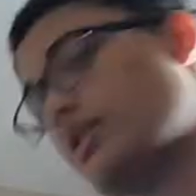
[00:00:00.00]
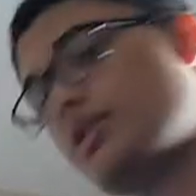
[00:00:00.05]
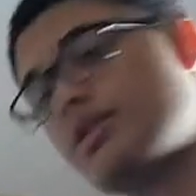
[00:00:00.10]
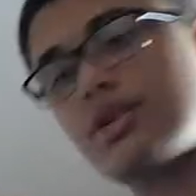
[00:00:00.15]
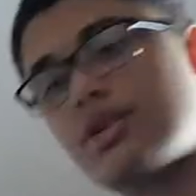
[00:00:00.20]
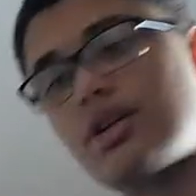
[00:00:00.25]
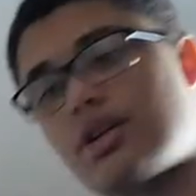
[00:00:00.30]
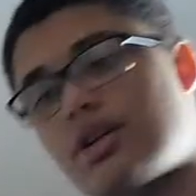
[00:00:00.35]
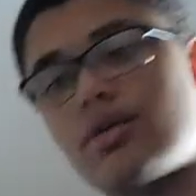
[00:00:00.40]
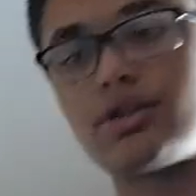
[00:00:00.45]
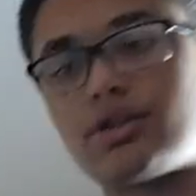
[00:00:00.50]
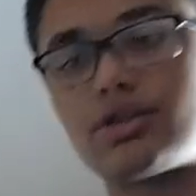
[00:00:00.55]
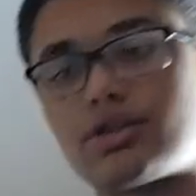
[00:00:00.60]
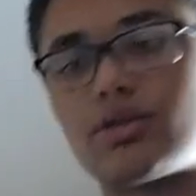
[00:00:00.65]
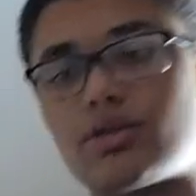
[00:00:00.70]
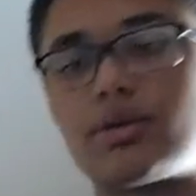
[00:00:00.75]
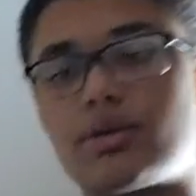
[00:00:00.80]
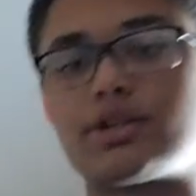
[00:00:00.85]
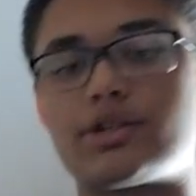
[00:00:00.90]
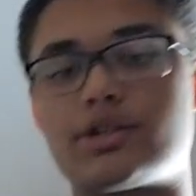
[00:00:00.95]
So there's no
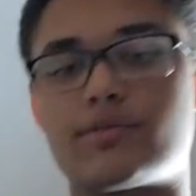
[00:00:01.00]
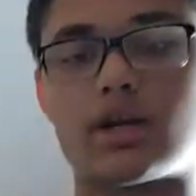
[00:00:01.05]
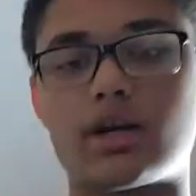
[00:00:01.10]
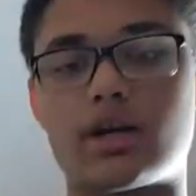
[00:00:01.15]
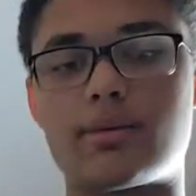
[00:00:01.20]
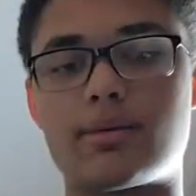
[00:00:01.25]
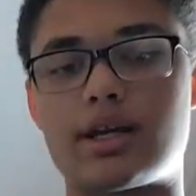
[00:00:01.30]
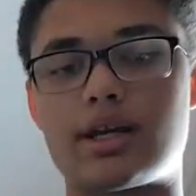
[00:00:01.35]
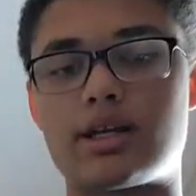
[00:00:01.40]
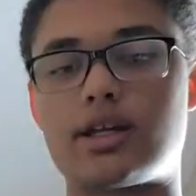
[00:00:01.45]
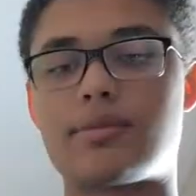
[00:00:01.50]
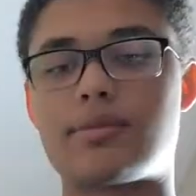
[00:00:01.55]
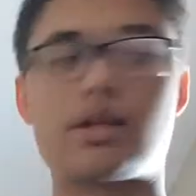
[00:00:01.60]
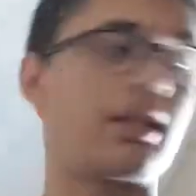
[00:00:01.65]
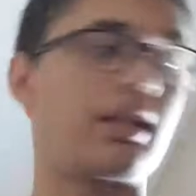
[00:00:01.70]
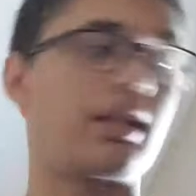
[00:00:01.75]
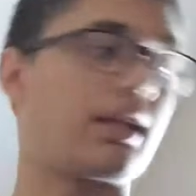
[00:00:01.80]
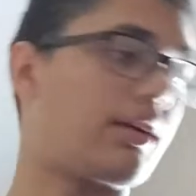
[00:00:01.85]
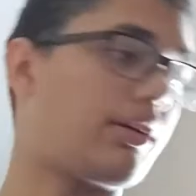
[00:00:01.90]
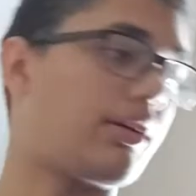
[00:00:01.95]
reason for anybody to even
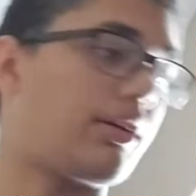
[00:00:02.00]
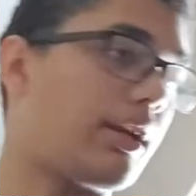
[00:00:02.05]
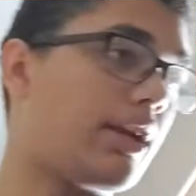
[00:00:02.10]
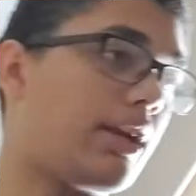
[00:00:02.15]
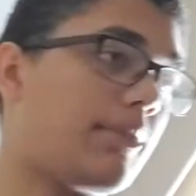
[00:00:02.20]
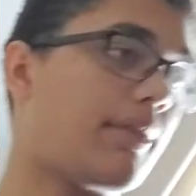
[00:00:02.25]
click on any of my